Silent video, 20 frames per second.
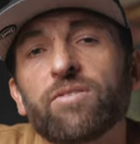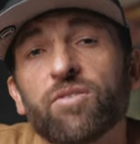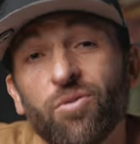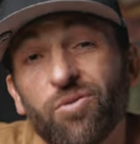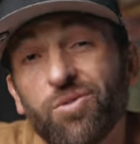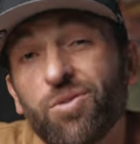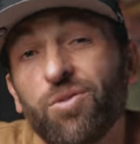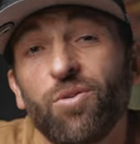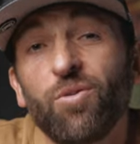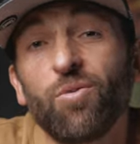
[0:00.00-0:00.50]
so
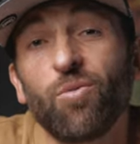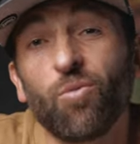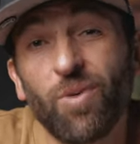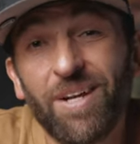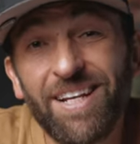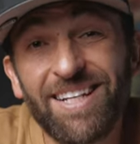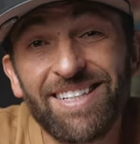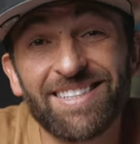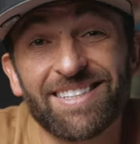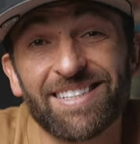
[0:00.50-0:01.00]
who
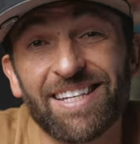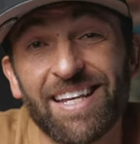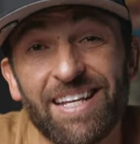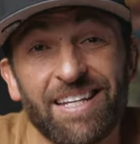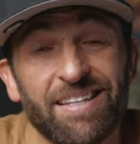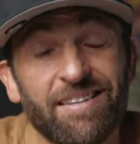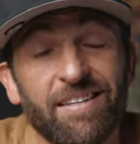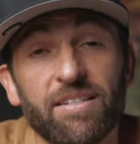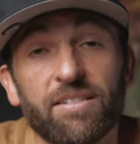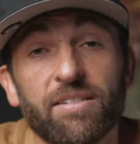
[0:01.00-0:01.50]
wins
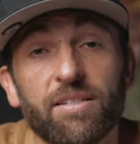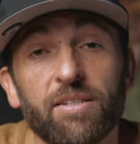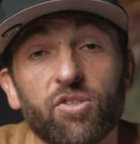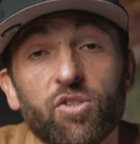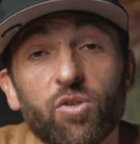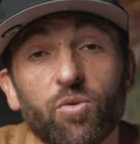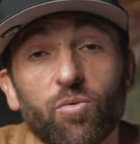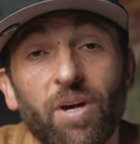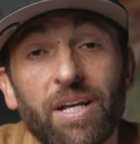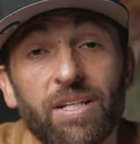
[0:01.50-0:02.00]
in this
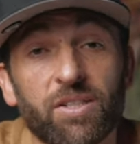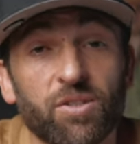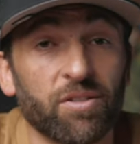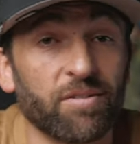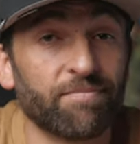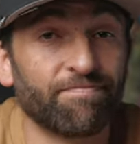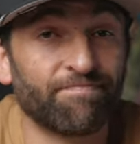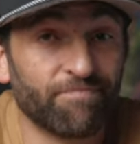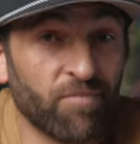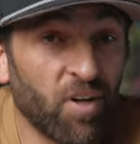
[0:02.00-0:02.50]

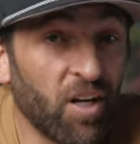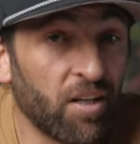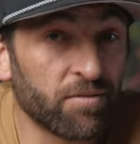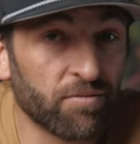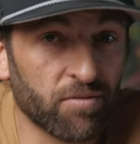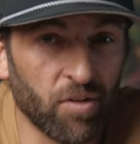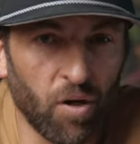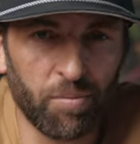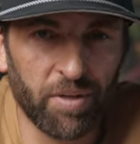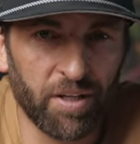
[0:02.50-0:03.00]
situation? Well,
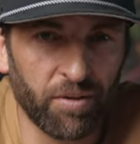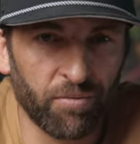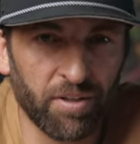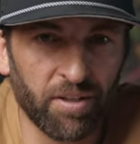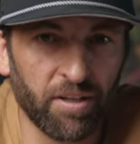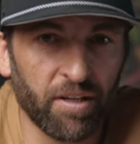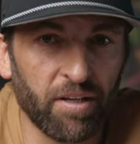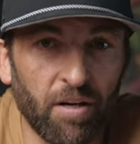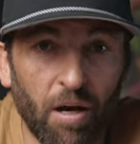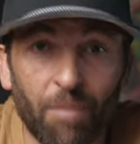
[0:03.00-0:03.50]
nobody
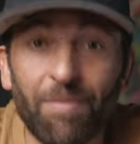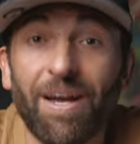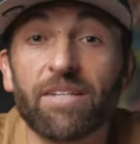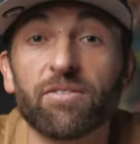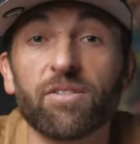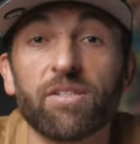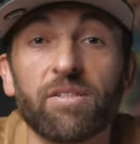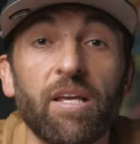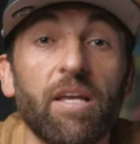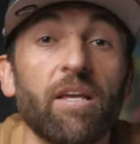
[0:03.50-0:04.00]
really. I'm
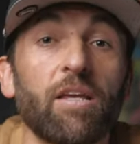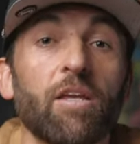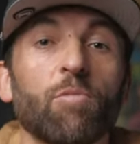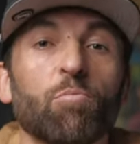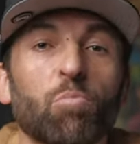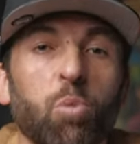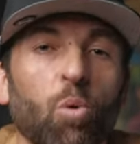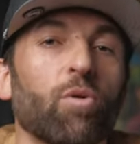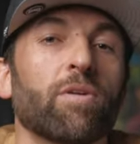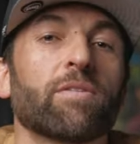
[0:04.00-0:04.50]
actually taking
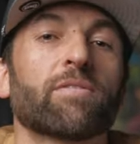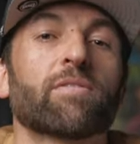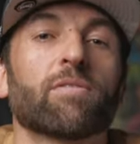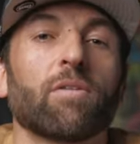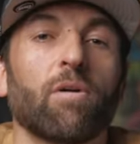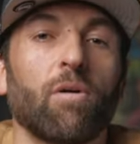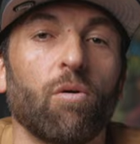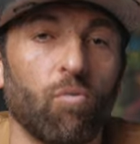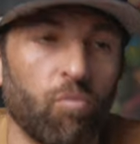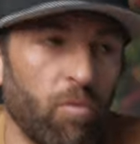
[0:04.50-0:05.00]
points
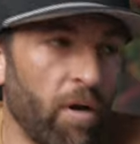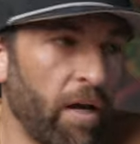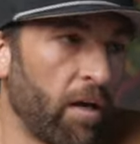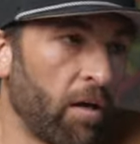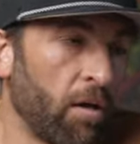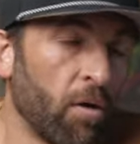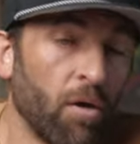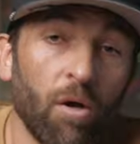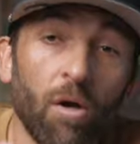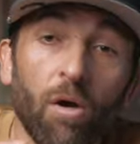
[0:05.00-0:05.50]

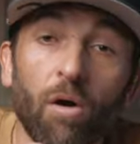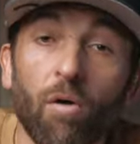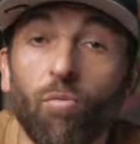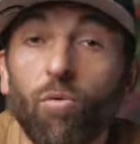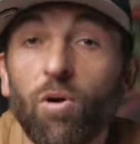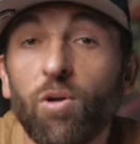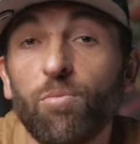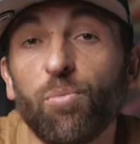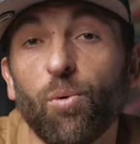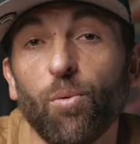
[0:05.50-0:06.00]
away.
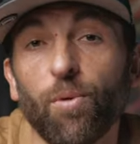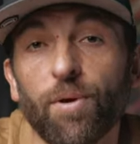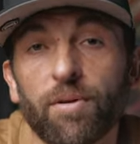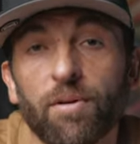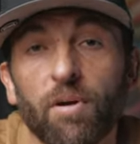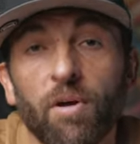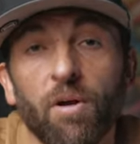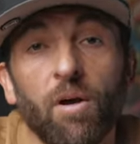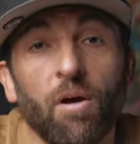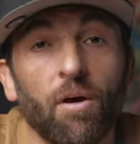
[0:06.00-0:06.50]
1 point
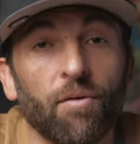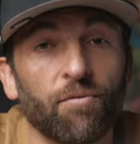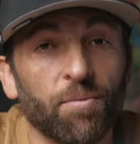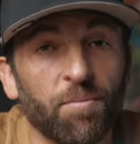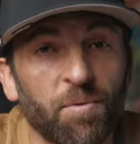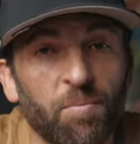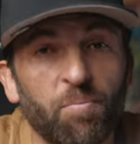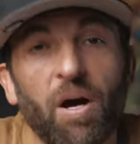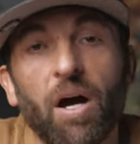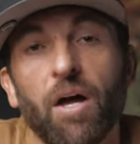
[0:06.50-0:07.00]

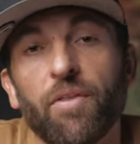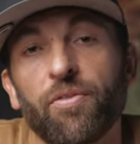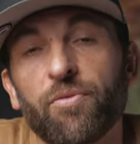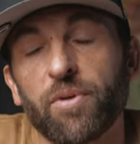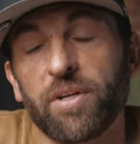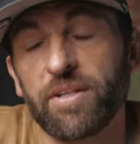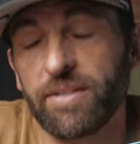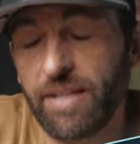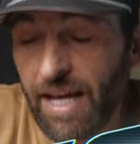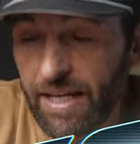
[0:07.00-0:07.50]
from the Pod
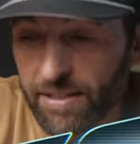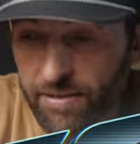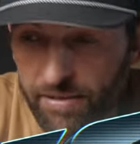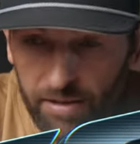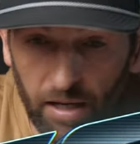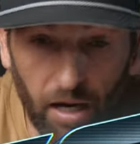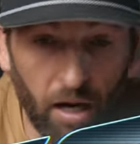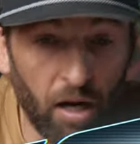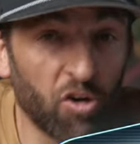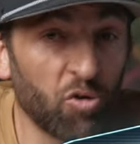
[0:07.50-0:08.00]
3. Yes,
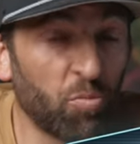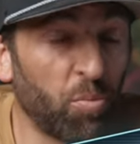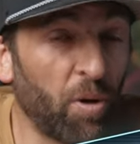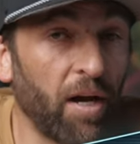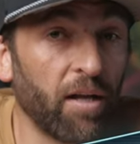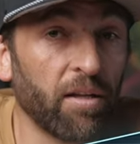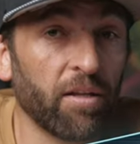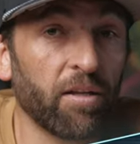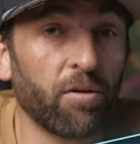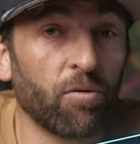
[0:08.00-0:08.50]
the
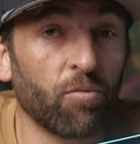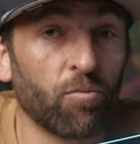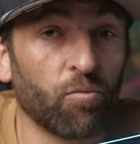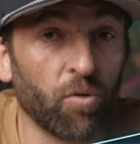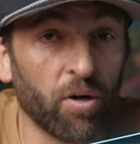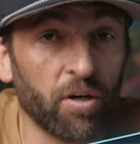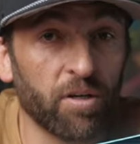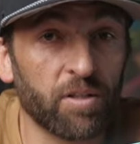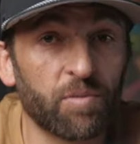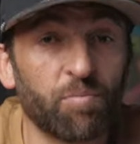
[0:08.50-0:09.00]
autopilot
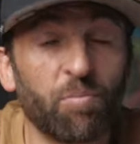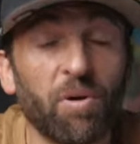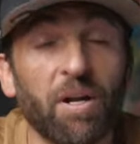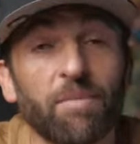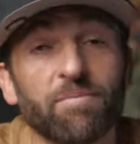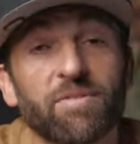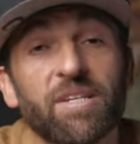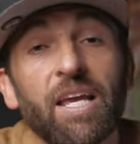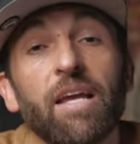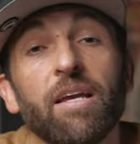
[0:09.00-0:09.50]
works, but
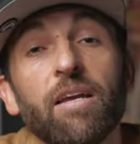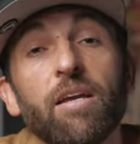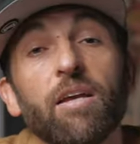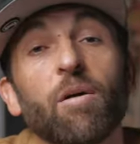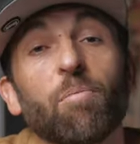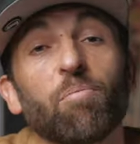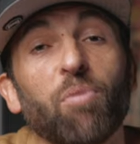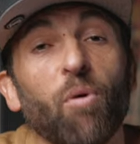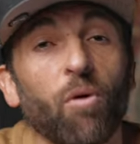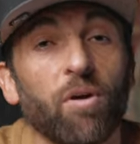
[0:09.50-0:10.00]
I'm taking
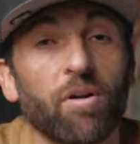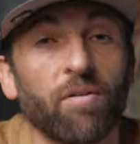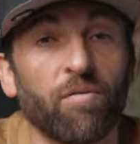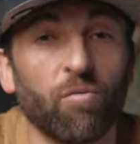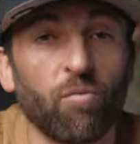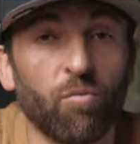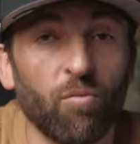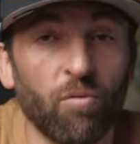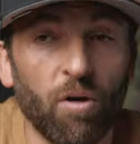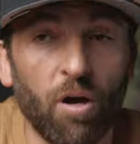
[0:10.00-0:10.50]
a point
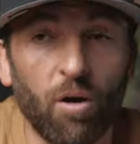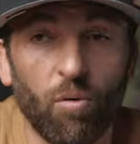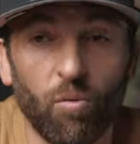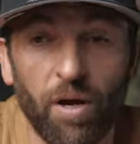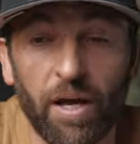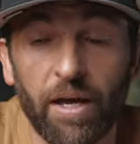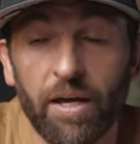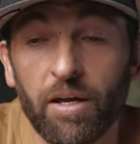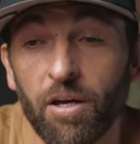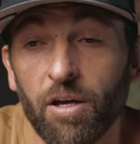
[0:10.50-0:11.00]

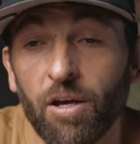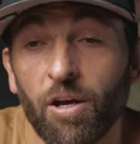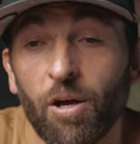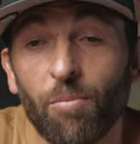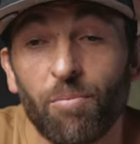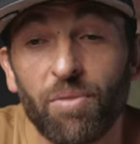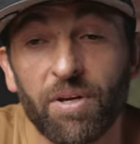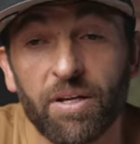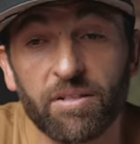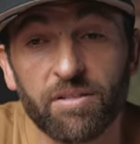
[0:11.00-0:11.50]
away
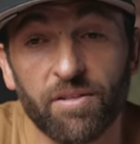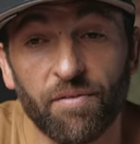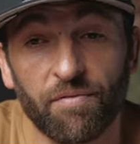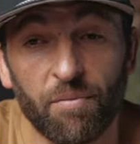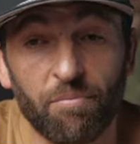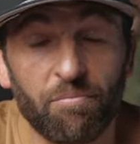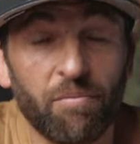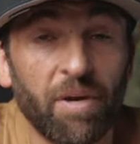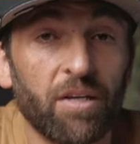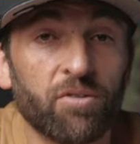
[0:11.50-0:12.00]
because of
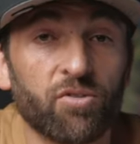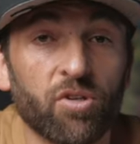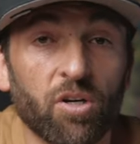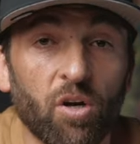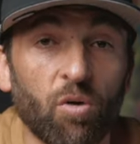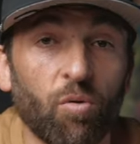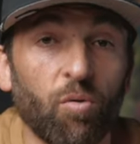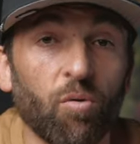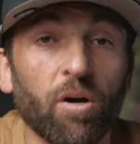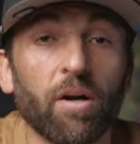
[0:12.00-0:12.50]
a major
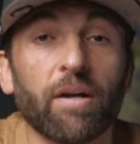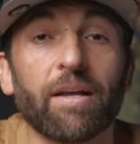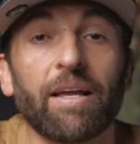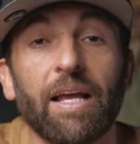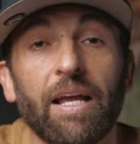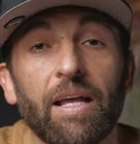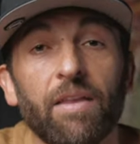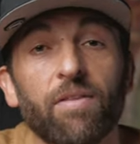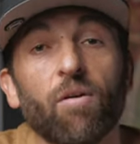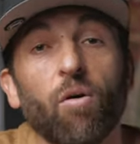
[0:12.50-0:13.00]
quirk
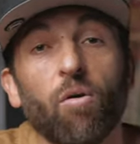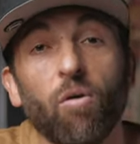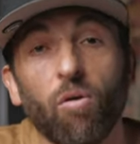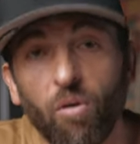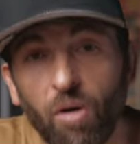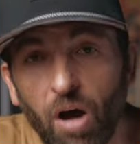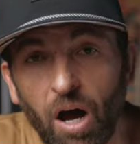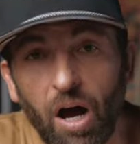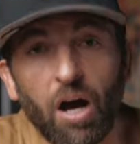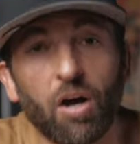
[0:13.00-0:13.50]
in the
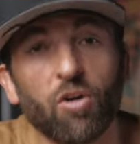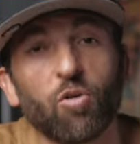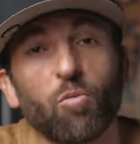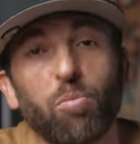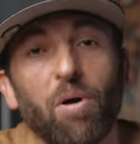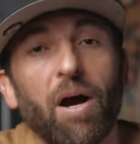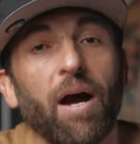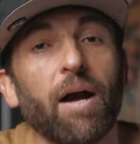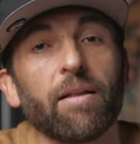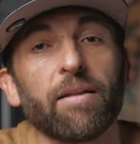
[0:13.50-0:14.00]
whole
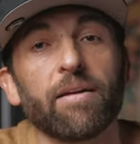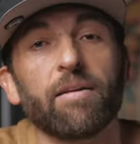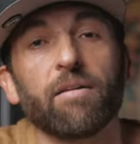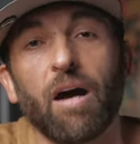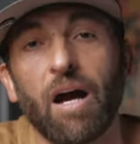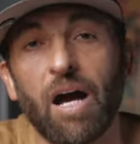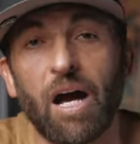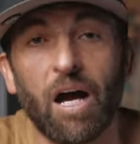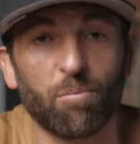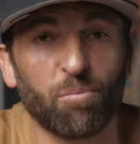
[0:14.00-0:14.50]
autopilot
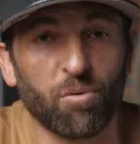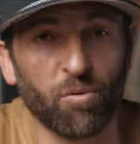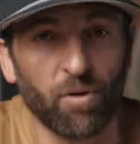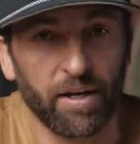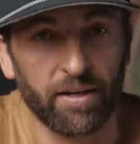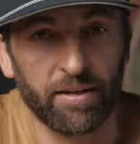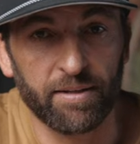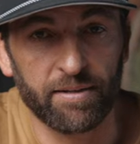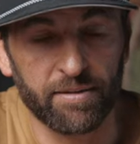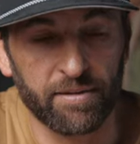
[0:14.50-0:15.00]

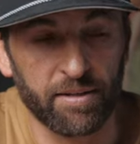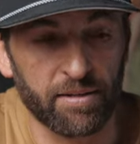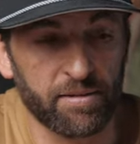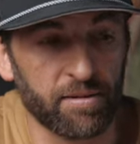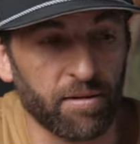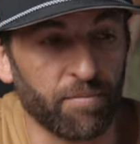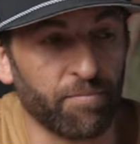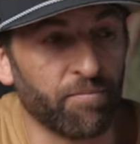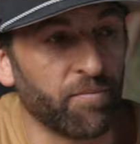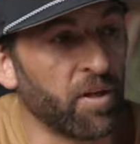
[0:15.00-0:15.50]
operating
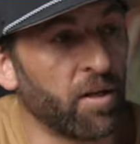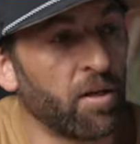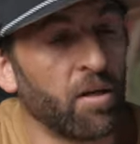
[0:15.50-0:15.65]
system.